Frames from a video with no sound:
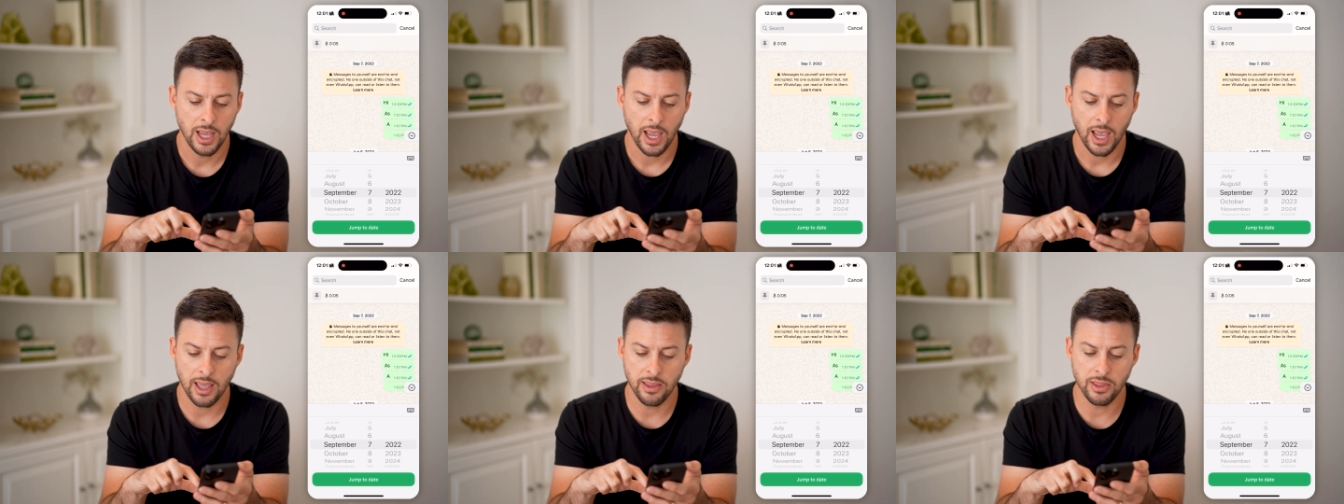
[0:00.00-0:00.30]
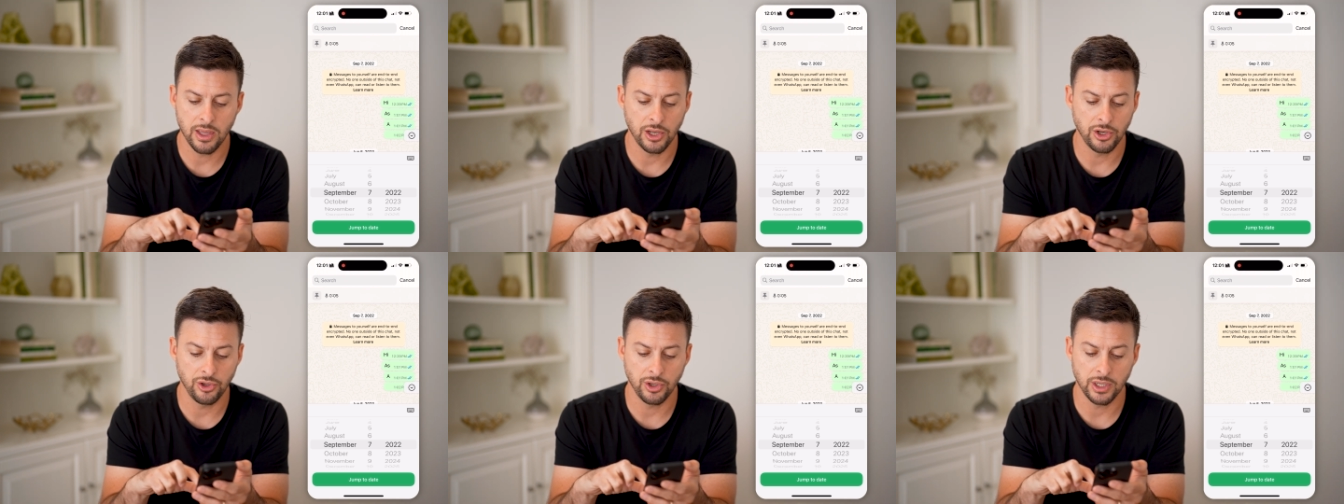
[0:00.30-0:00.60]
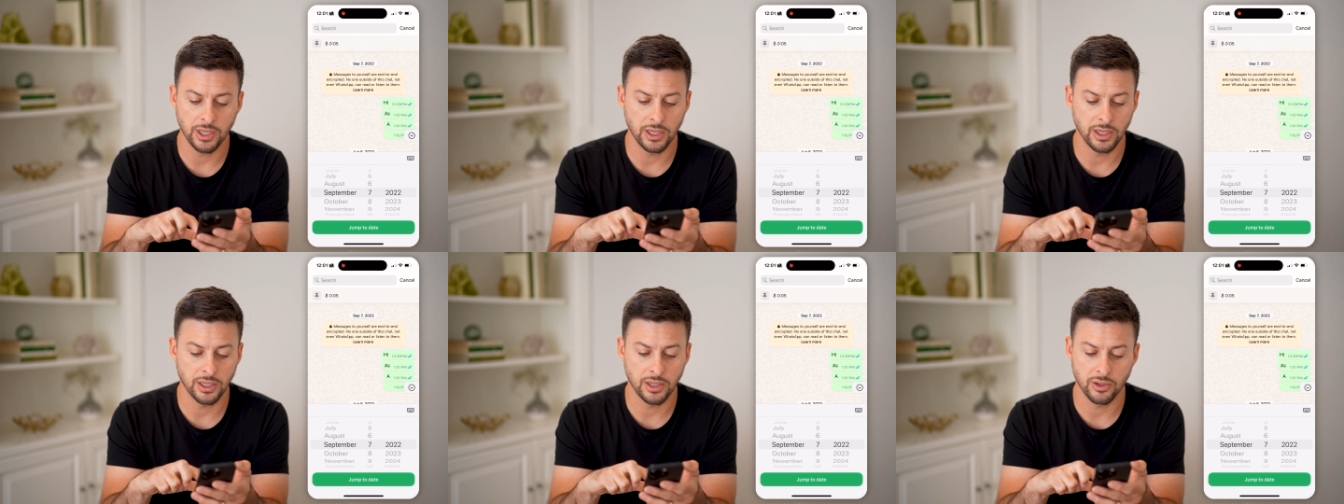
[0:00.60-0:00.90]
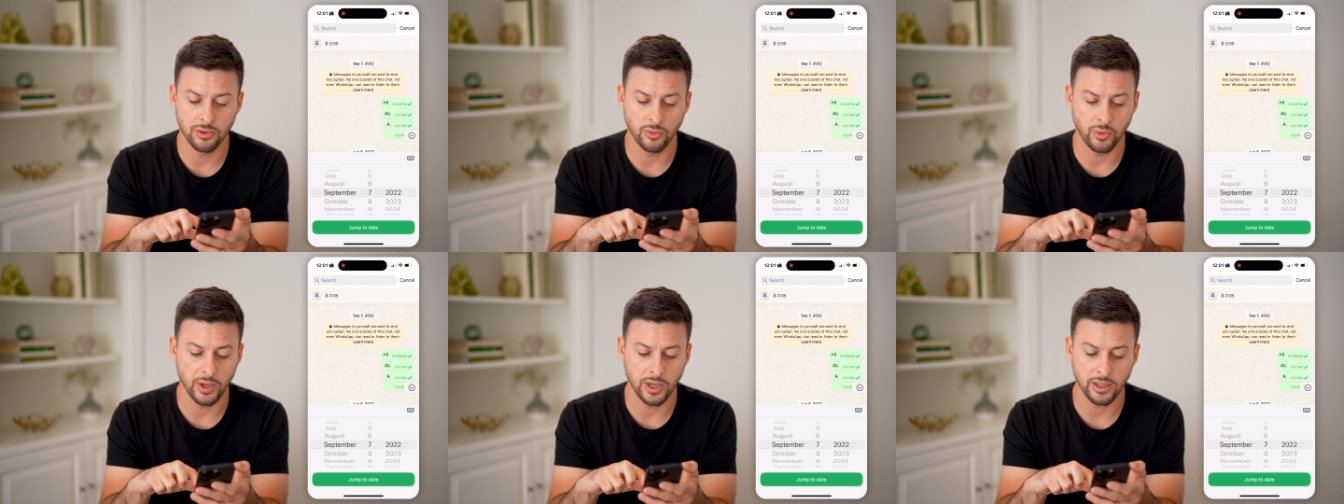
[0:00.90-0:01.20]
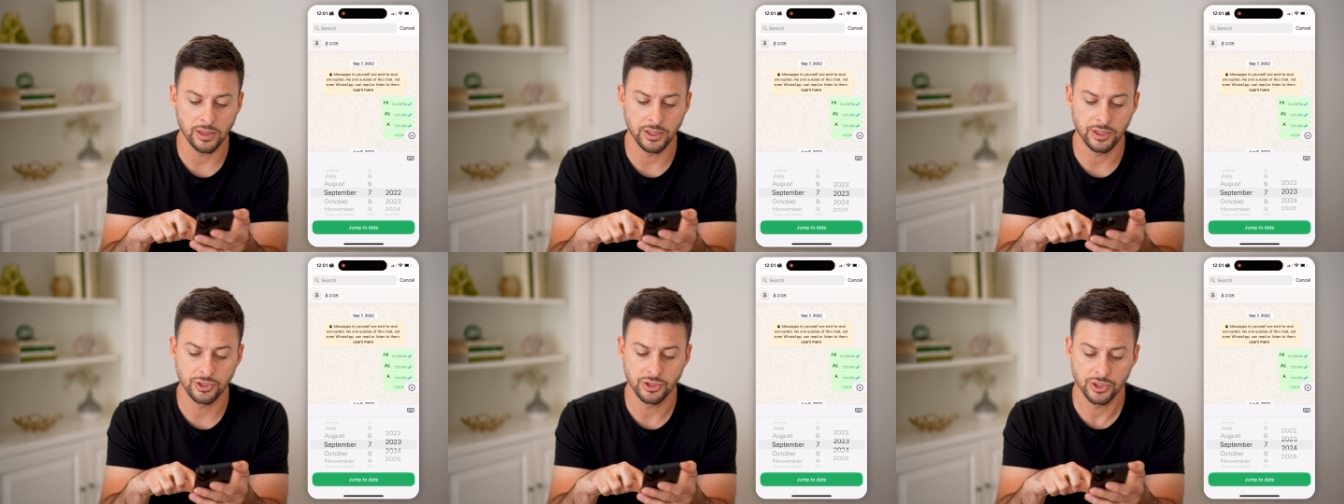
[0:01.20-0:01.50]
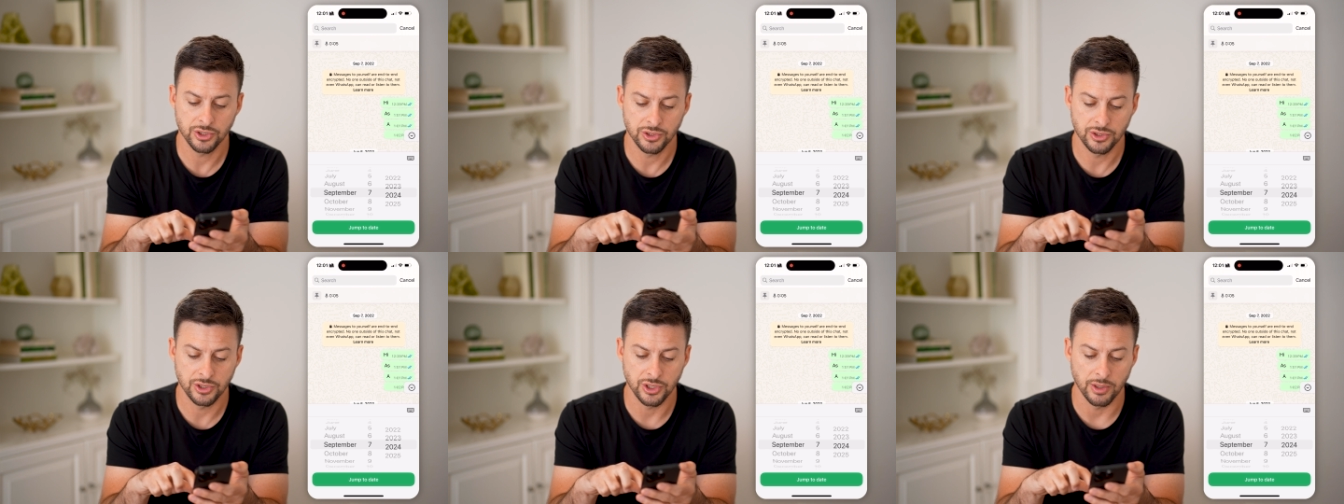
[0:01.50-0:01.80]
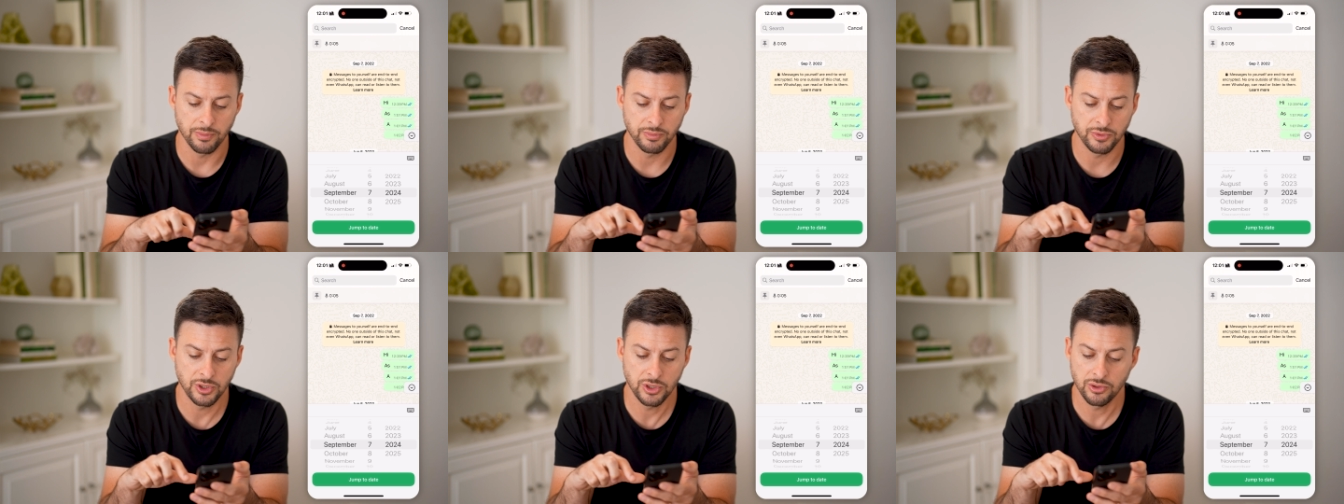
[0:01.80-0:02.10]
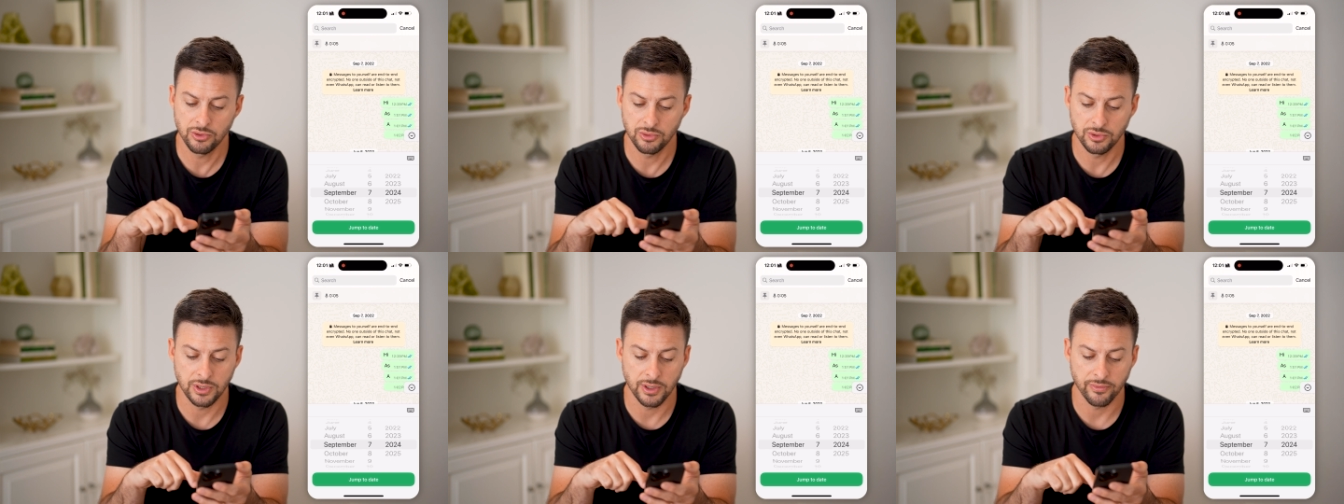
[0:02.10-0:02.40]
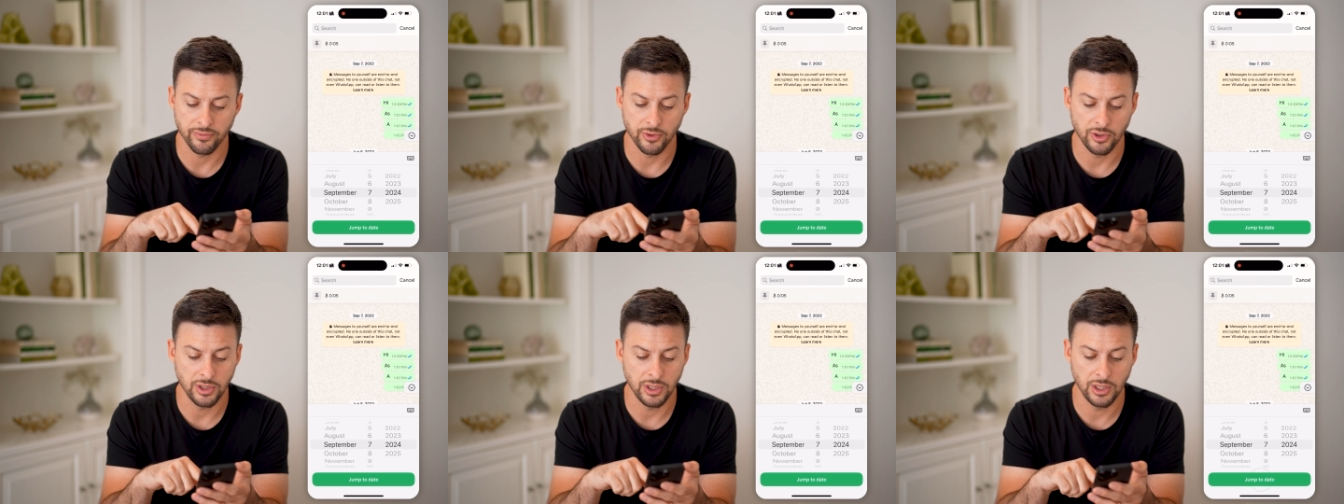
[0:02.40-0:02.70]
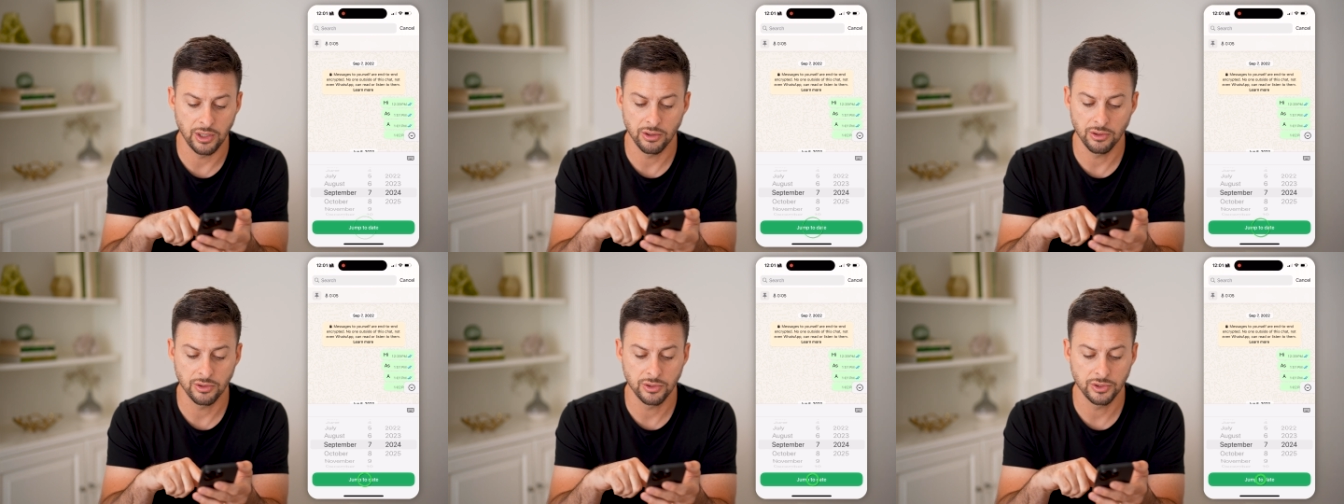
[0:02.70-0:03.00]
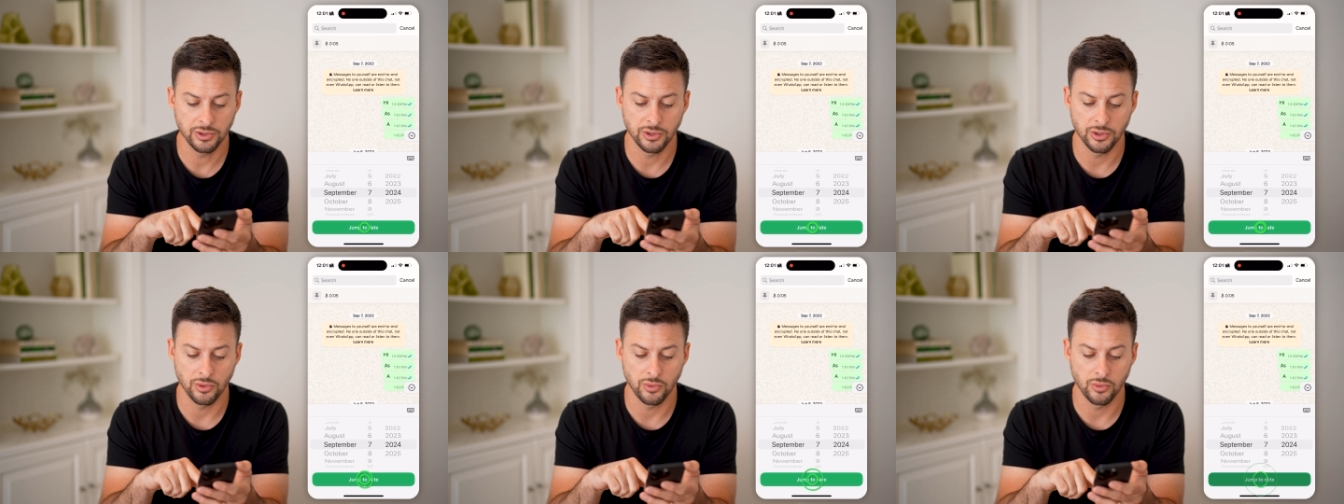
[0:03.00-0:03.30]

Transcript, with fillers: And then you can quickly just jump to different years